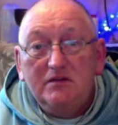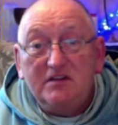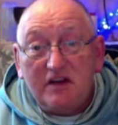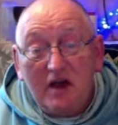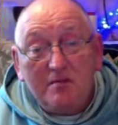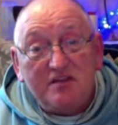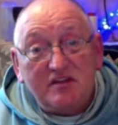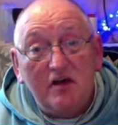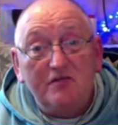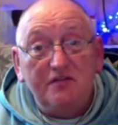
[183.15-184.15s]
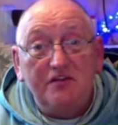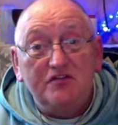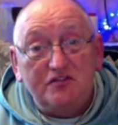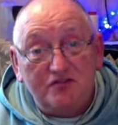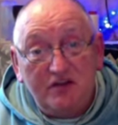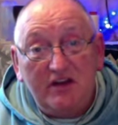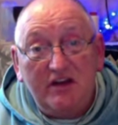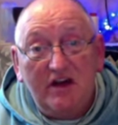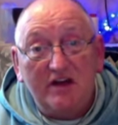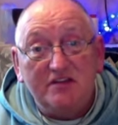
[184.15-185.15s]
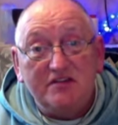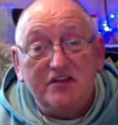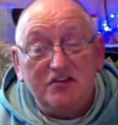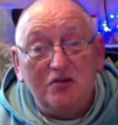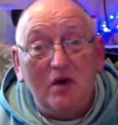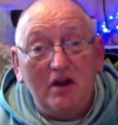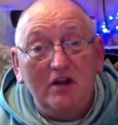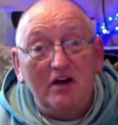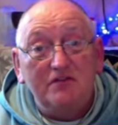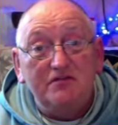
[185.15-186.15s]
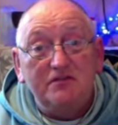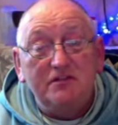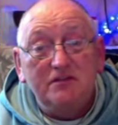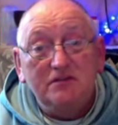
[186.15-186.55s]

the time has come for you to realize that you are loved.